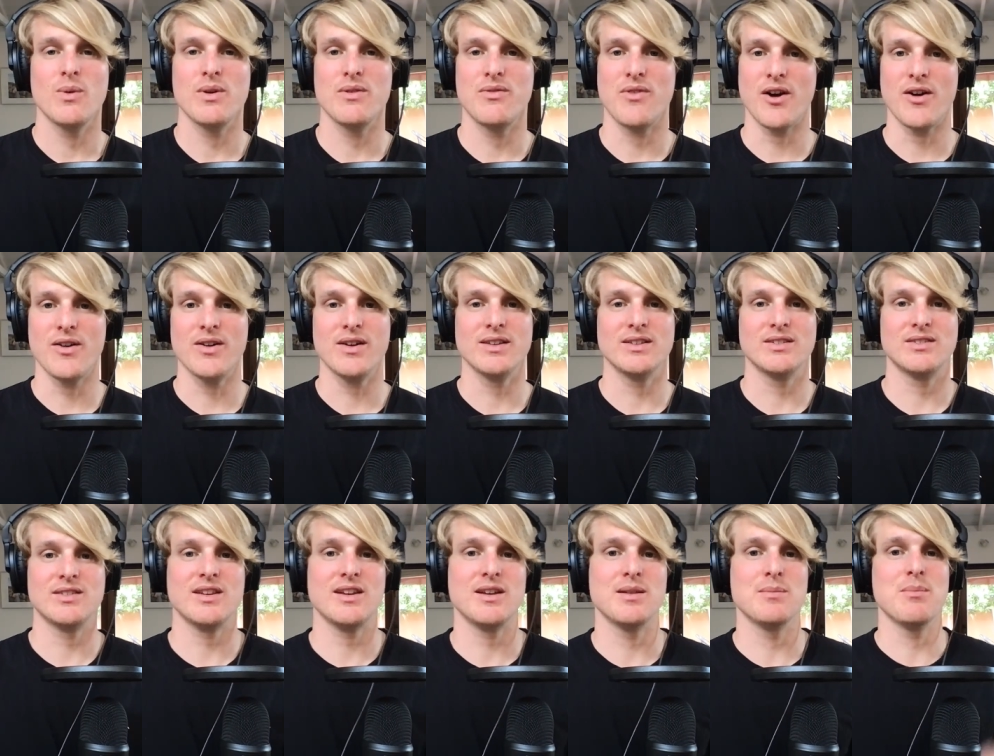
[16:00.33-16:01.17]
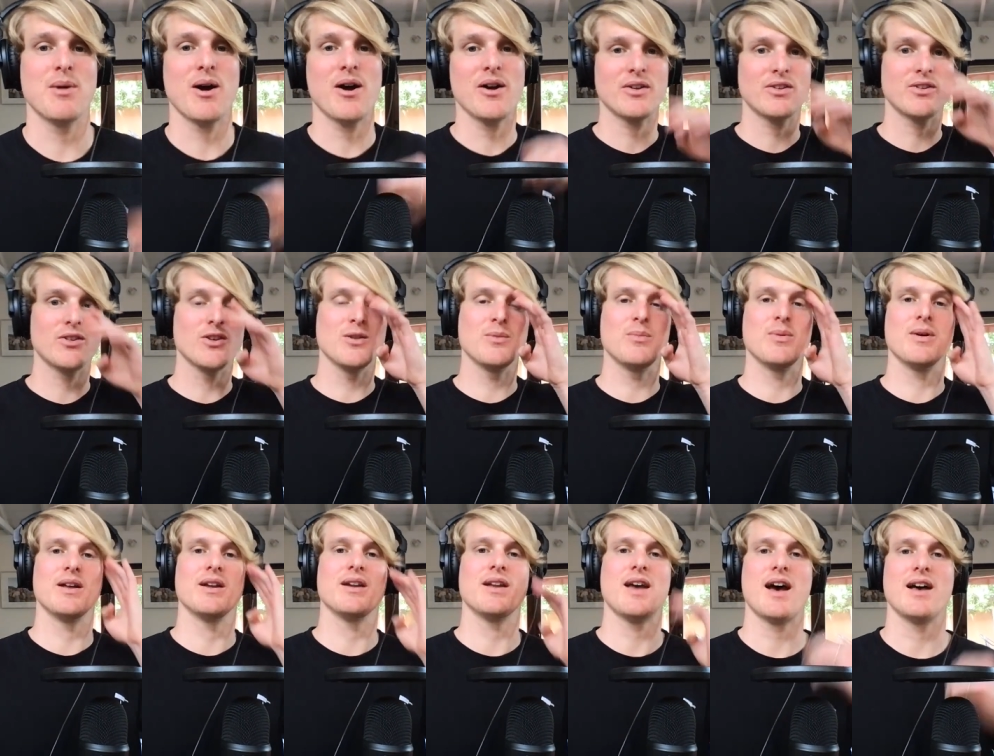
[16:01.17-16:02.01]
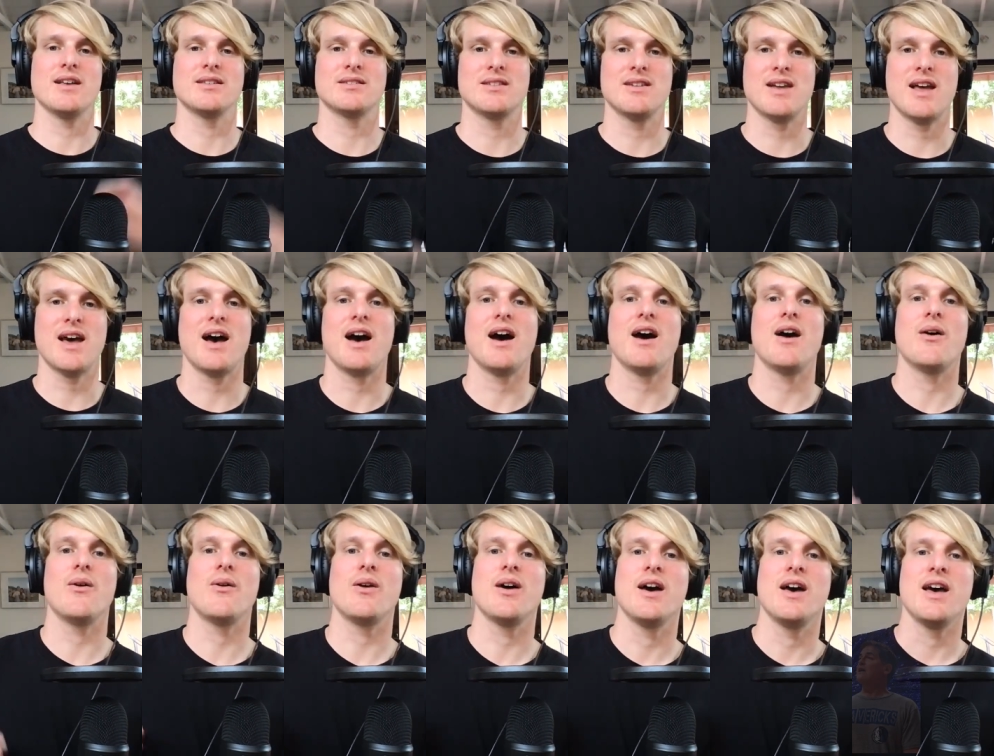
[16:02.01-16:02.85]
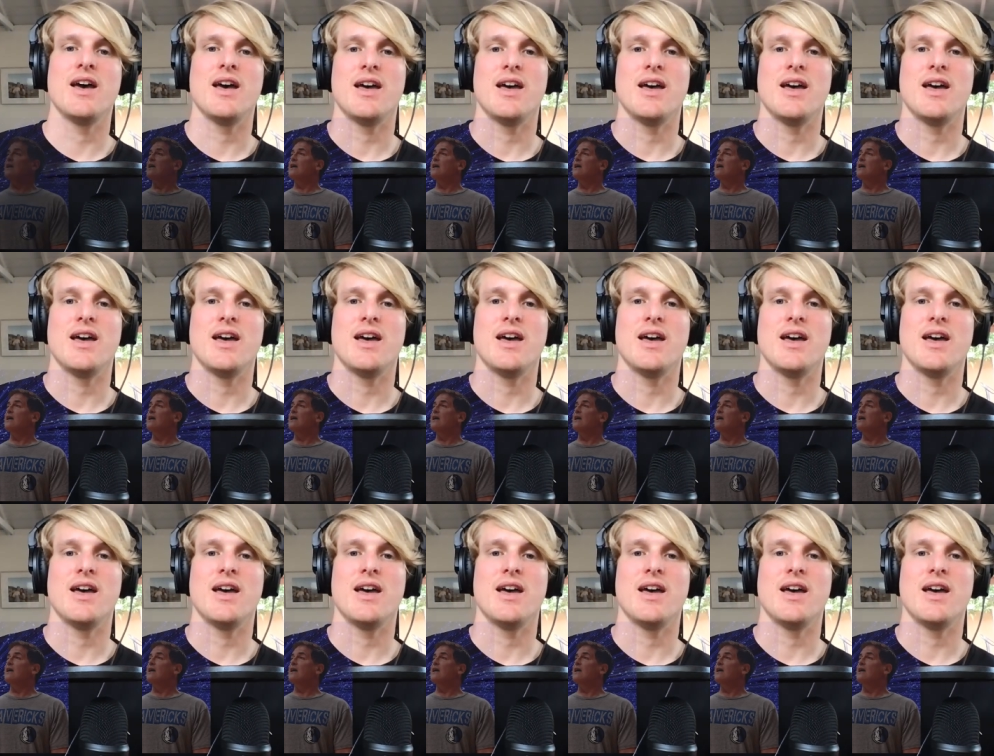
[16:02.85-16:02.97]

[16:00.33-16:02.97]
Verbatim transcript: We've already seen Mark Cuban has now